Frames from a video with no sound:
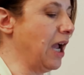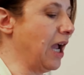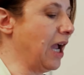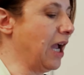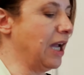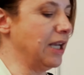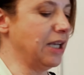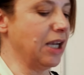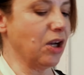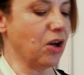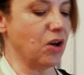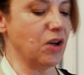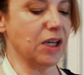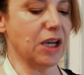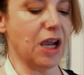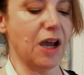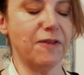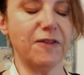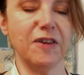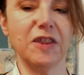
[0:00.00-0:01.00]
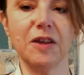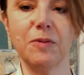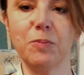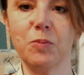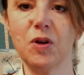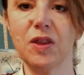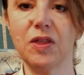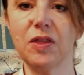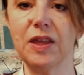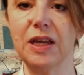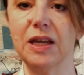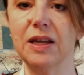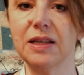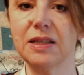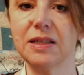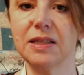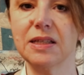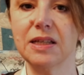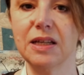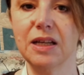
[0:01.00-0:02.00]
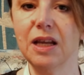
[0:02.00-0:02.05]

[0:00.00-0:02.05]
and I'm going to cover them with this